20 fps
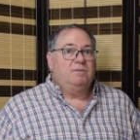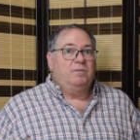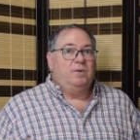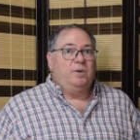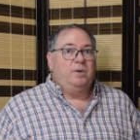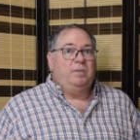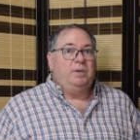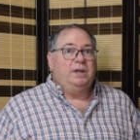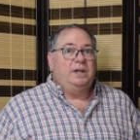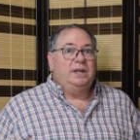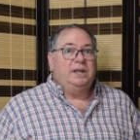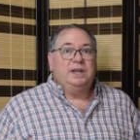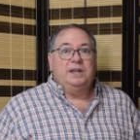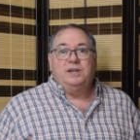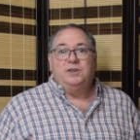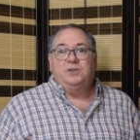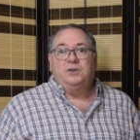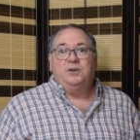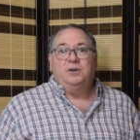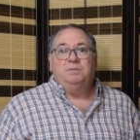formula
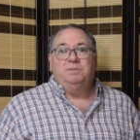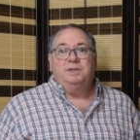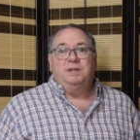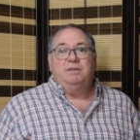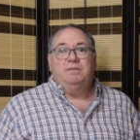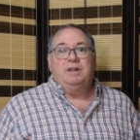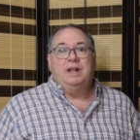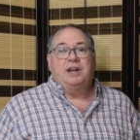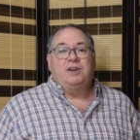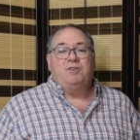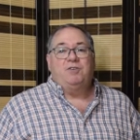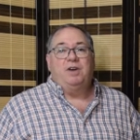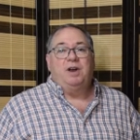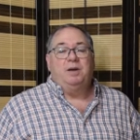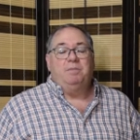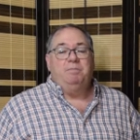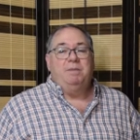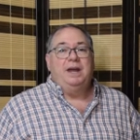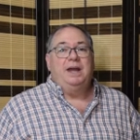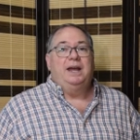in terms of
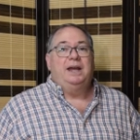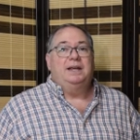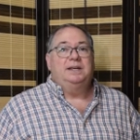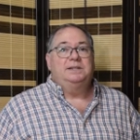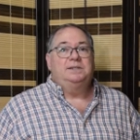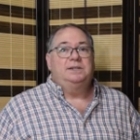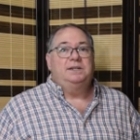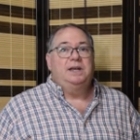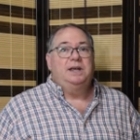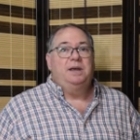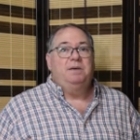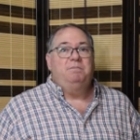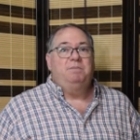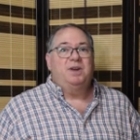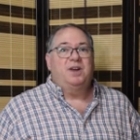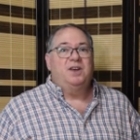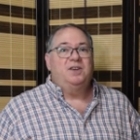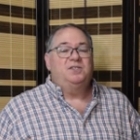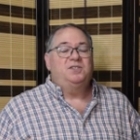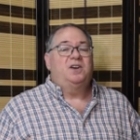electron mass,
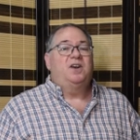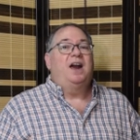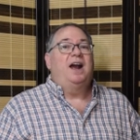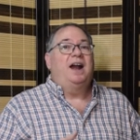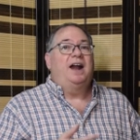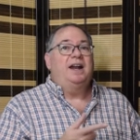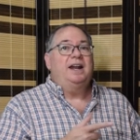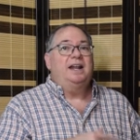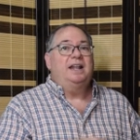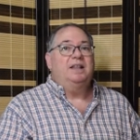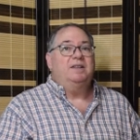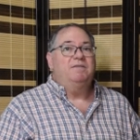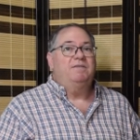because they're hiding the